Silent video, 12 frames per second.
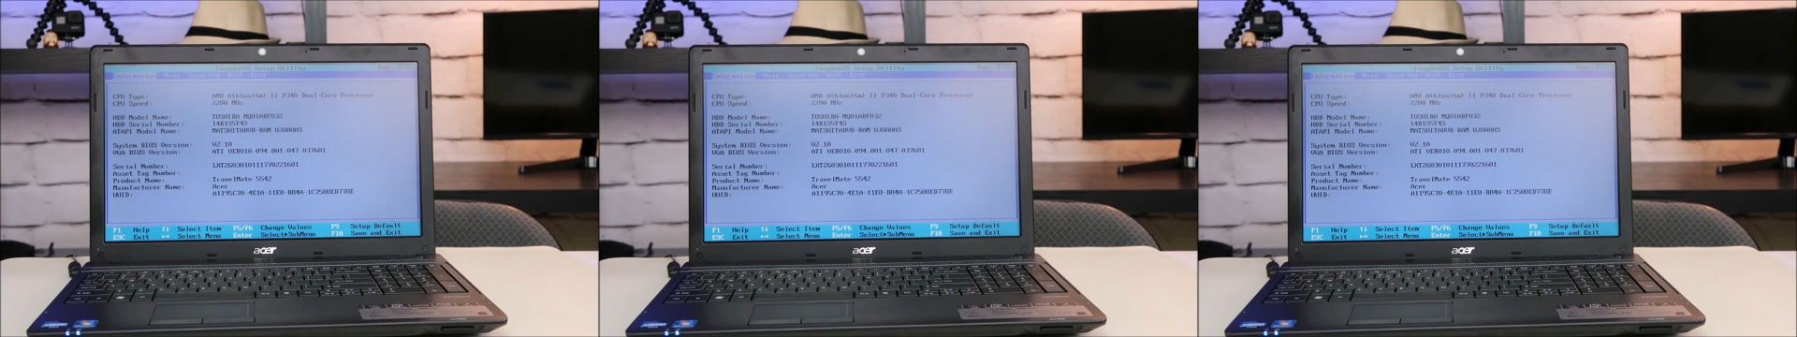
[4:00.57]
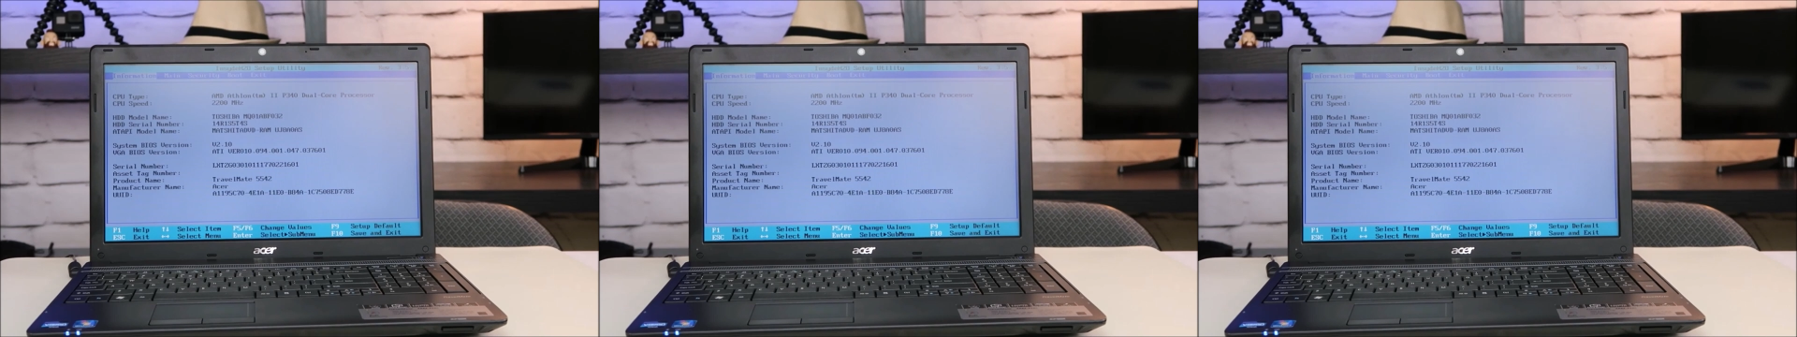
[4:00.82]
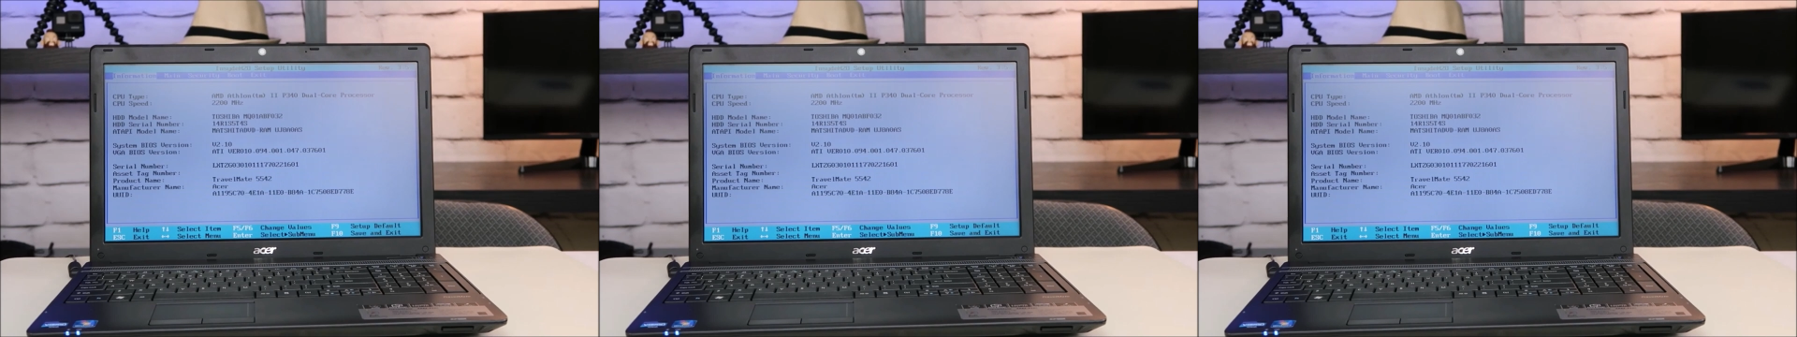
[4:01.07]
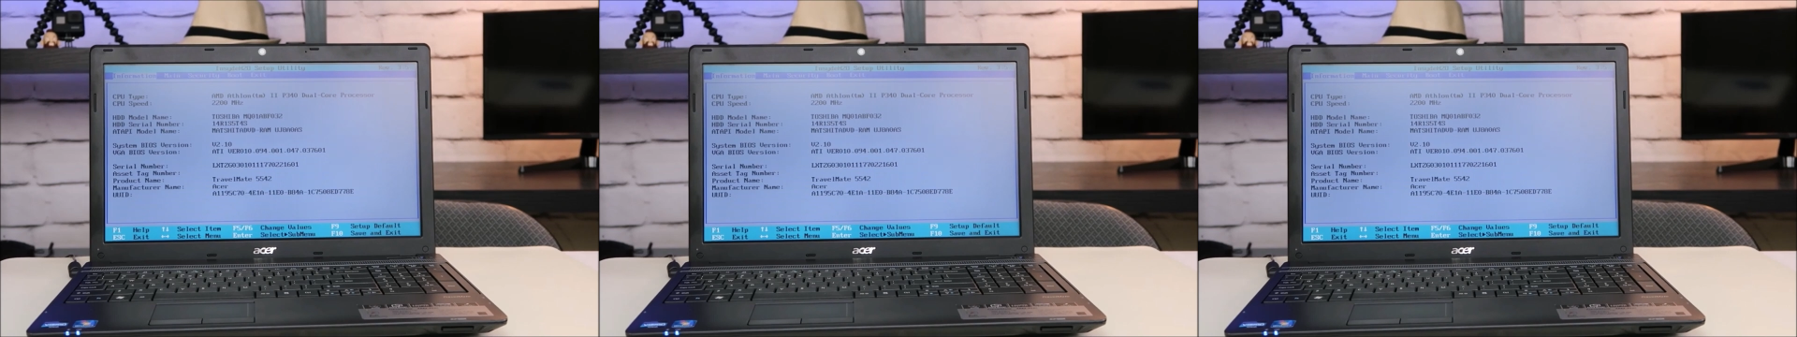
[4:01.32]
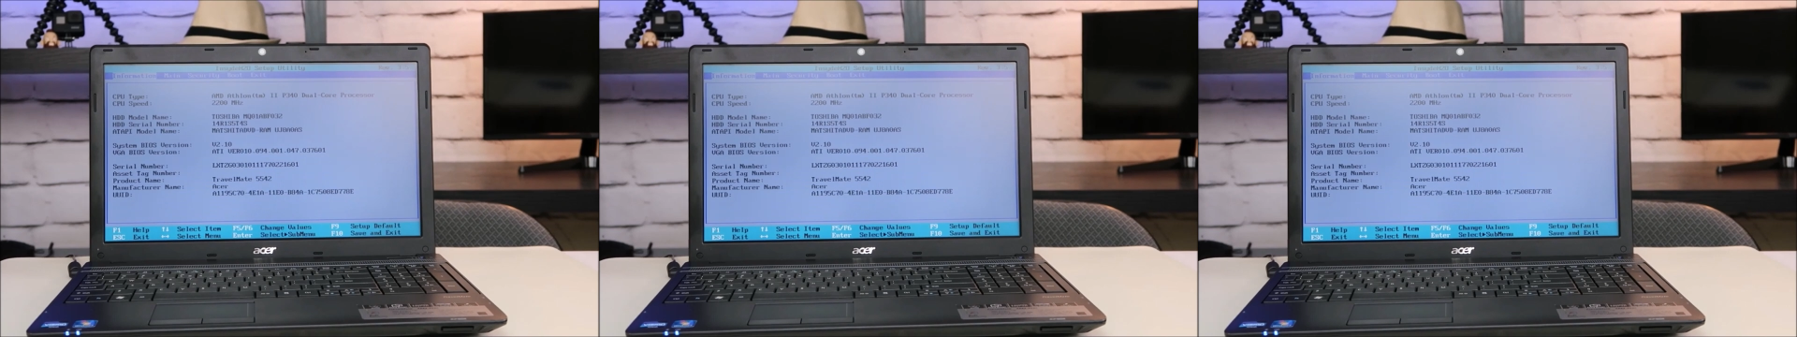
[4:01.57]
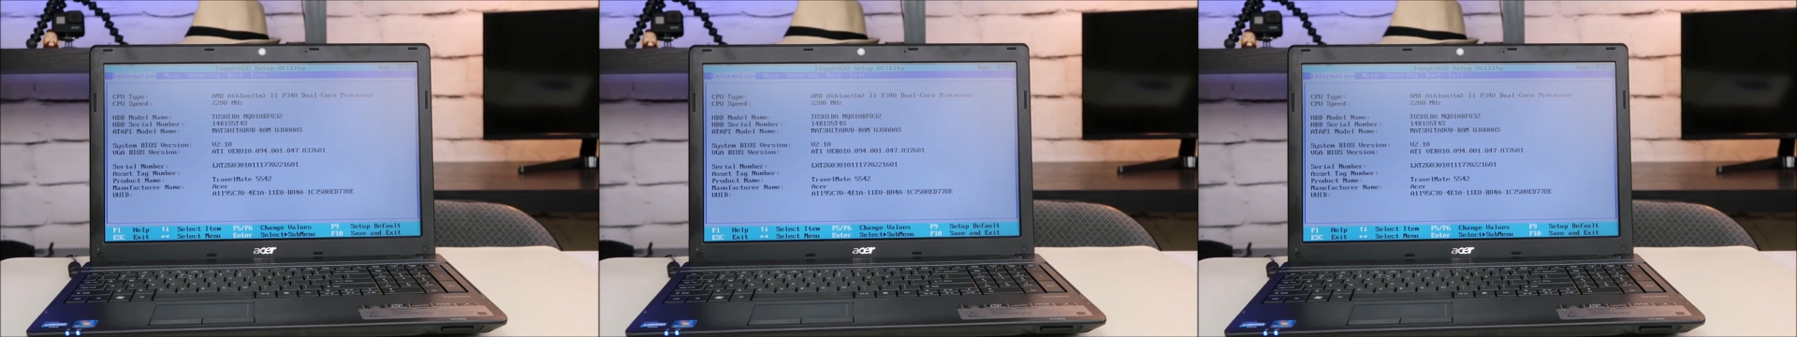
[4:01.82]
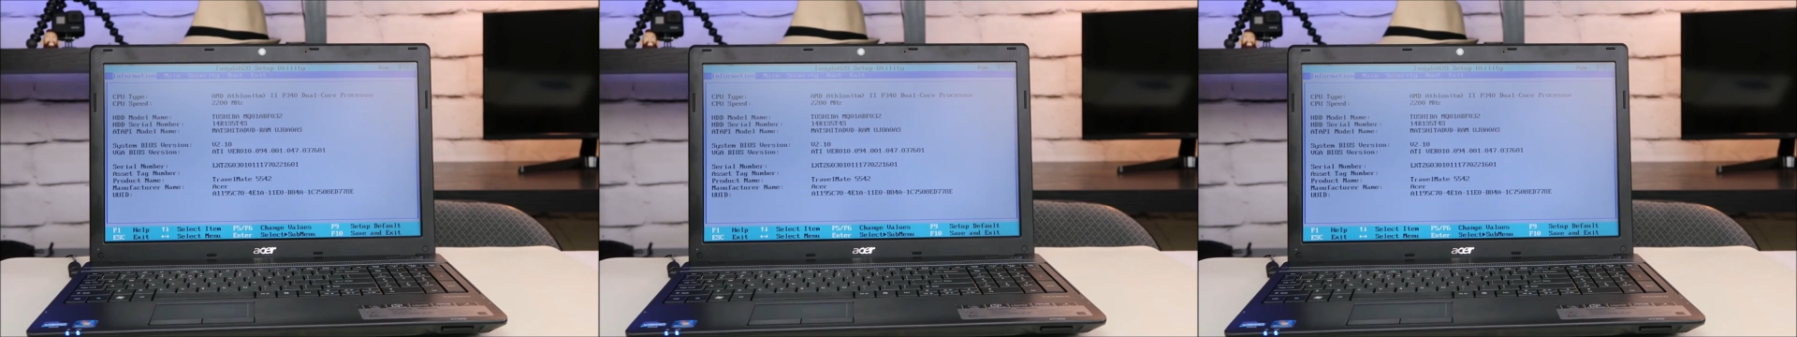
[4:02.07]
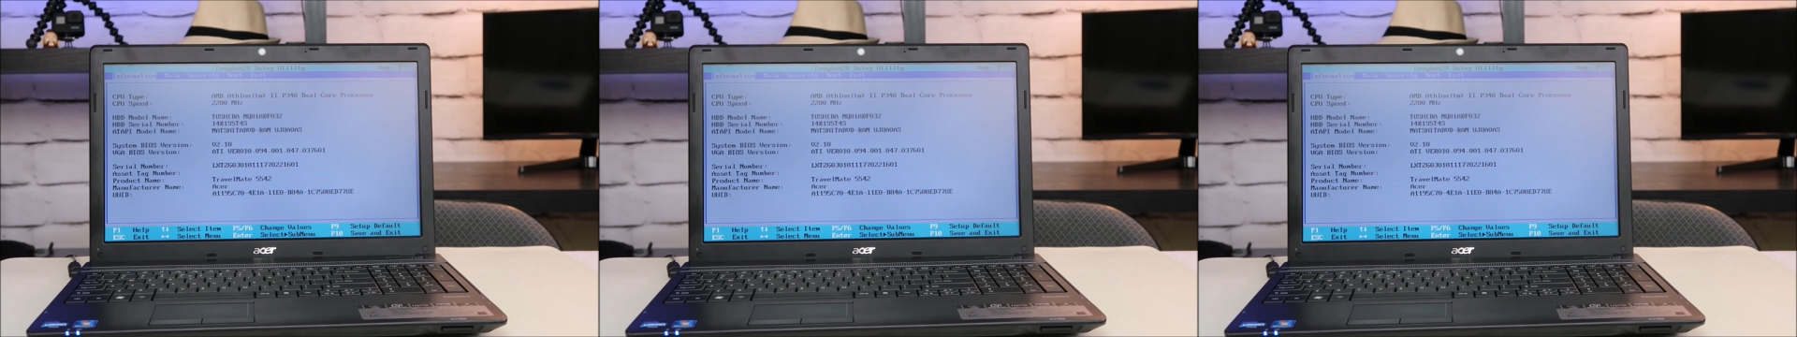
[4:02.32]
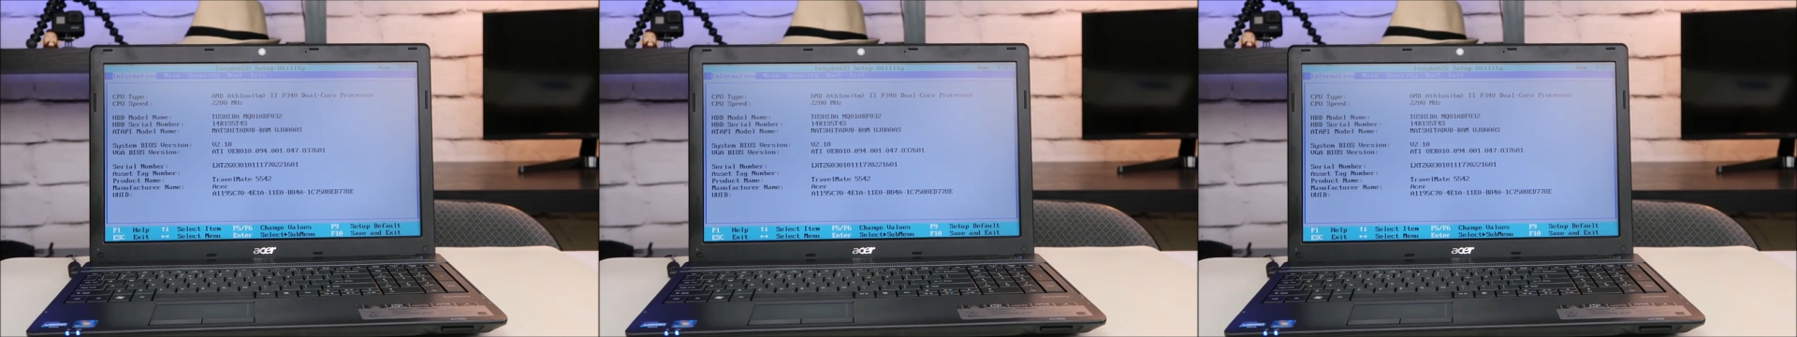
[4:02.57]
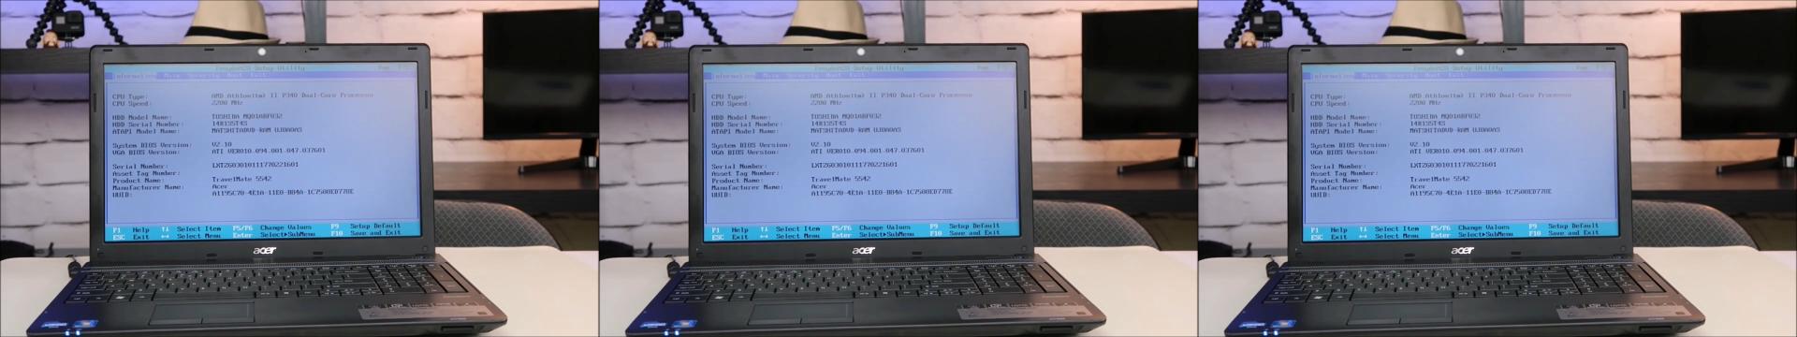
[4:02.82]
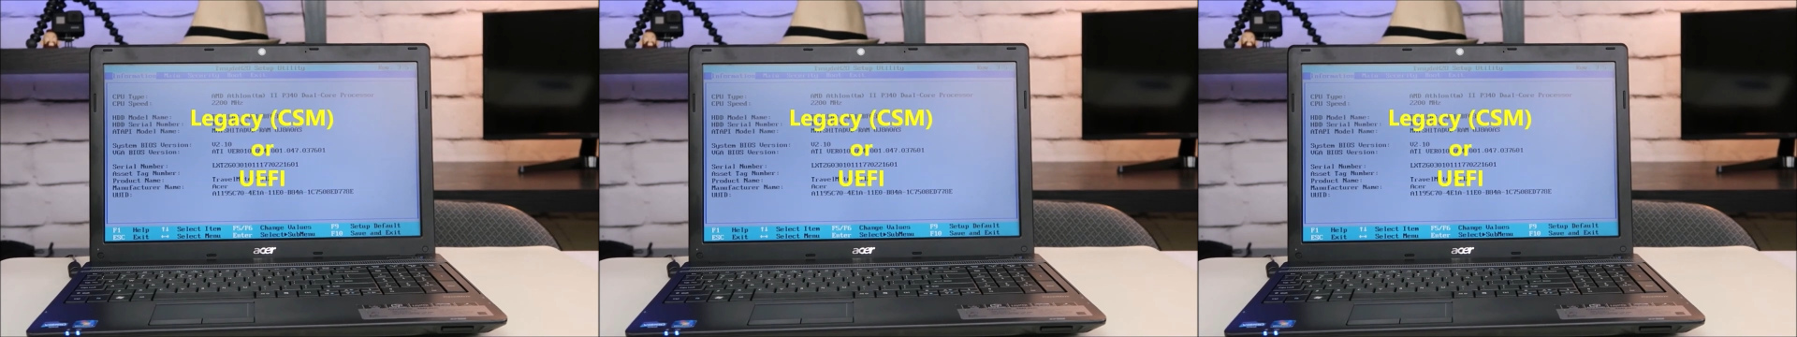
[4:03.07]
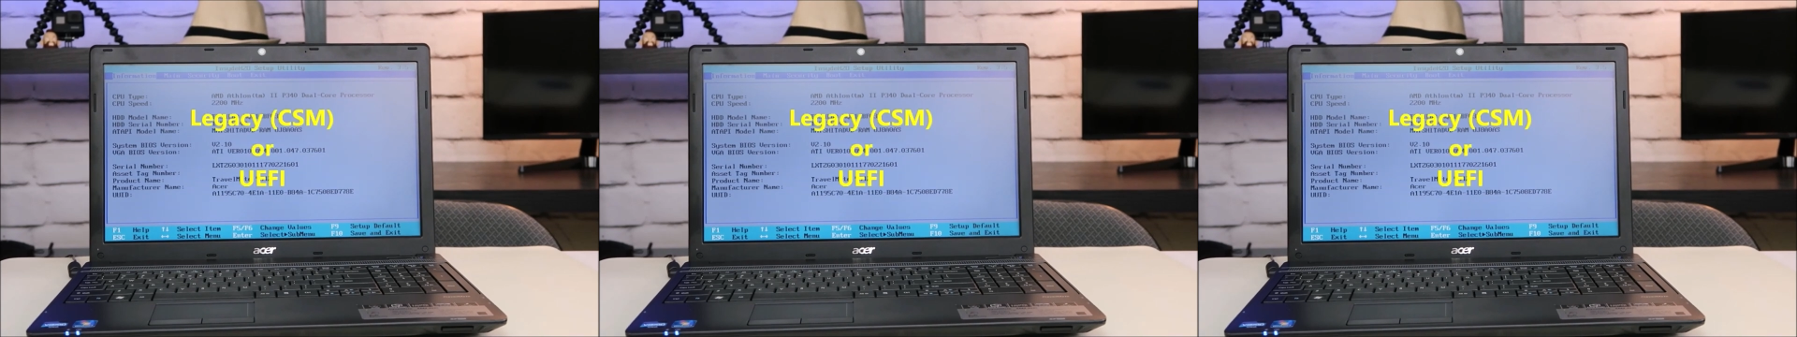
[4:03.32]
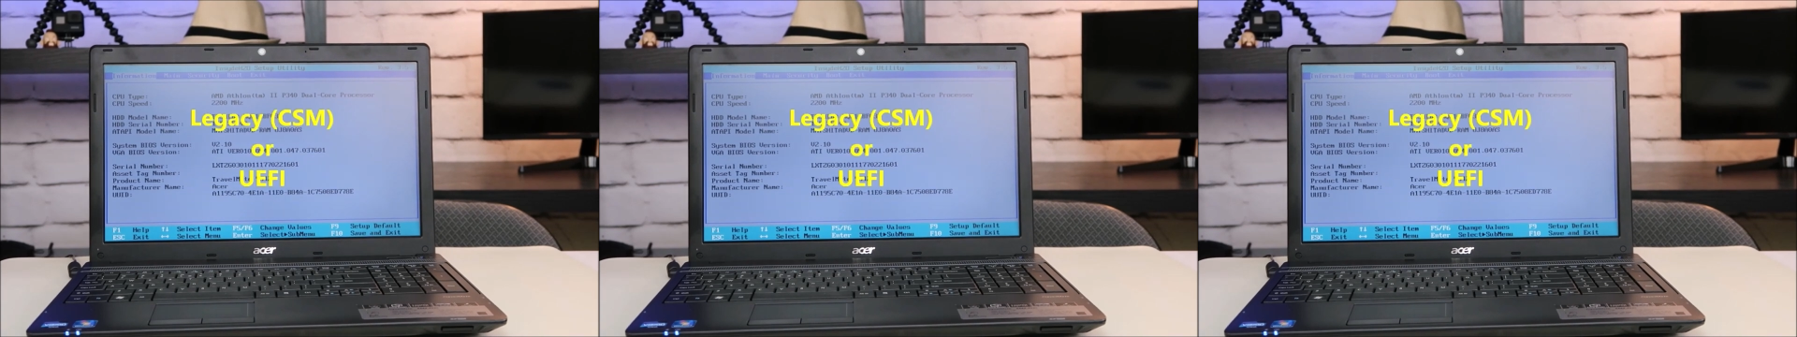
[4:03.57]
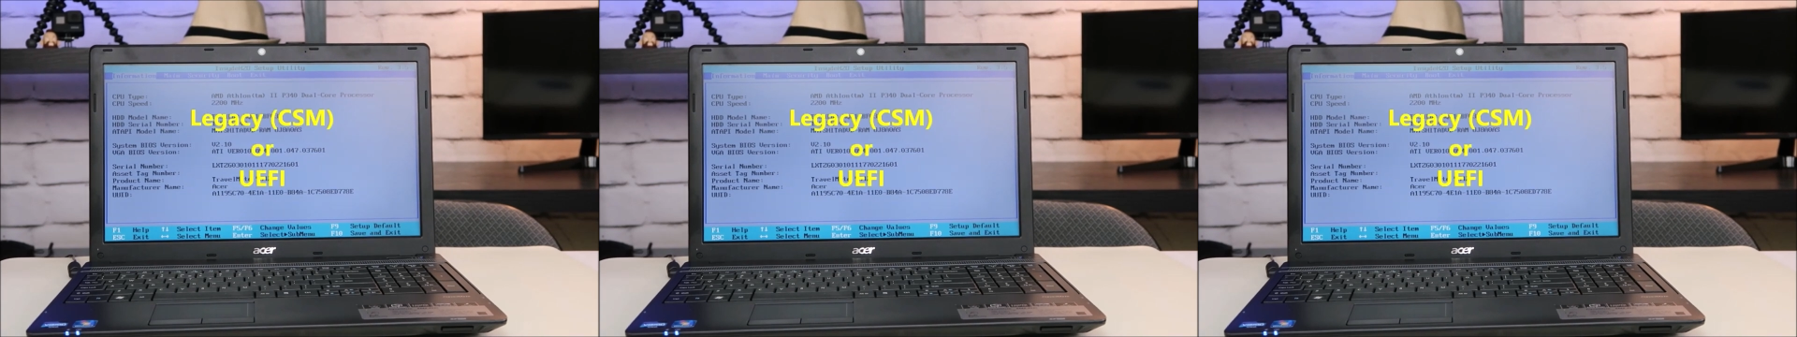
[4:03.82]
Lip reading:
No face is visible, so there are no lips to read.